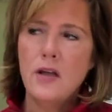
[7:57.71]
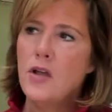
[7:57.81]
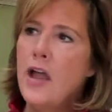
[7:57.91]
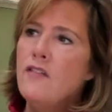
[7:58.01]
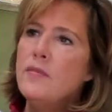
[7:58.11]

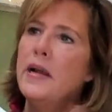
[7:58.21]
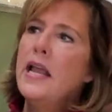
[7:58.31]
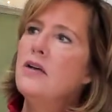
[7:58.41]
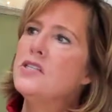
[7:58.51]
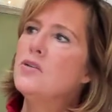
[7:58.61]
everybody
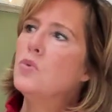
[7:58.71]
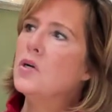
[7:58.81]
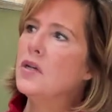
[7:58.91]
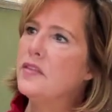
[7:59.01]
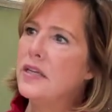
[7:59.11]
else in the
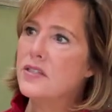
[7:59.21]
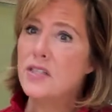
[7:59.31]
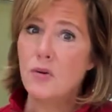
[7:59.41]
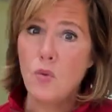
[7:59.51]
world thinks they're